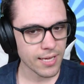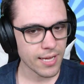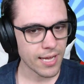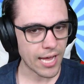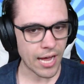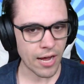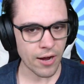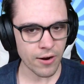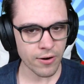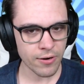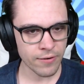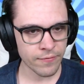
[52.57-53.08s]

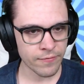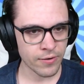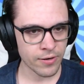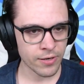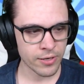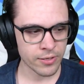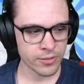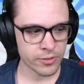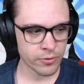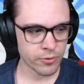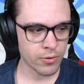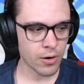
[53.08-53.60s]
out of
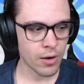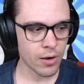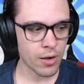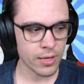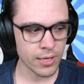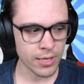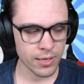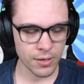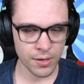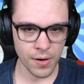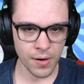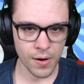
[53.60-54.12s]

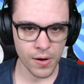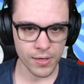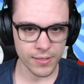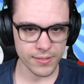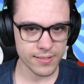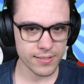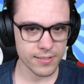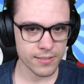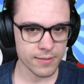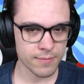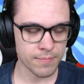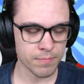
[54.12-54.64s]
Dragalia
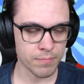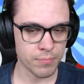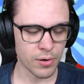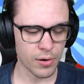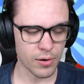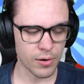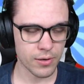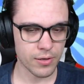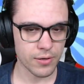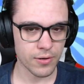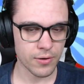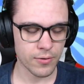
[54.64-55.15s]
Lost book,
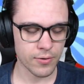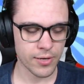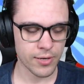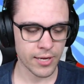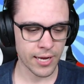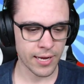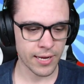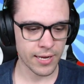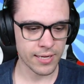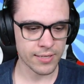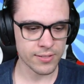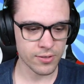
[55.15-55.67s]

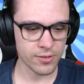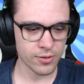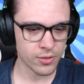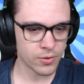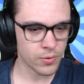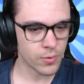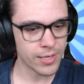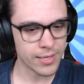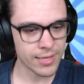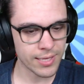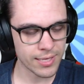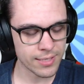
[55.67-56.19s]
okay? Because they're
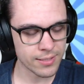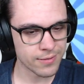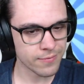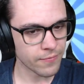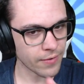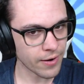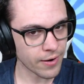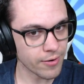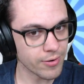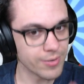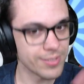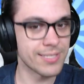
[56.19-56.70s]
doing things
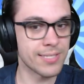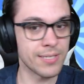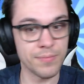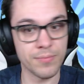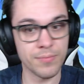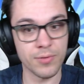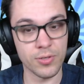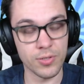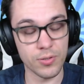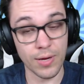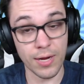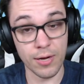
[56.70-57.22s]
very
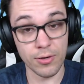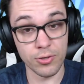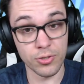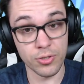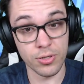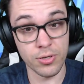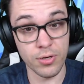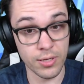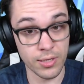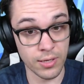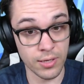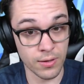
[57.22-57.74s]
similar to how
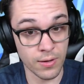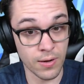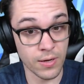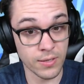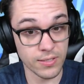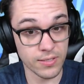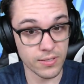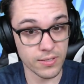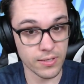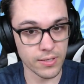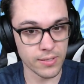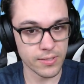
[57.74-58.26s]
Dragalia
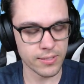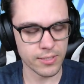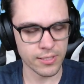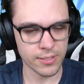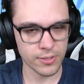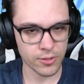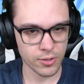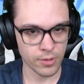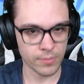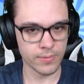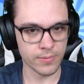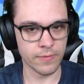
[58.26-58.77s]
Lost does in
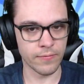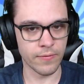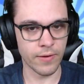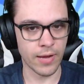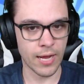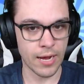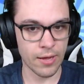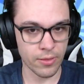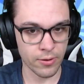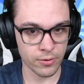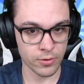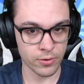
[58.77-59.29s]
terms of
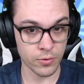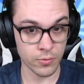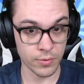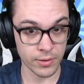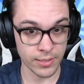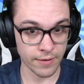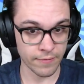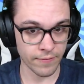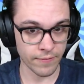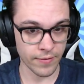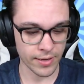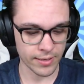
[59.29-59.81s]
how they're doing the
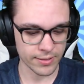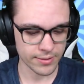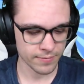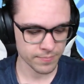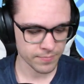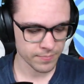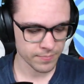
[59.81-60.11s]
event.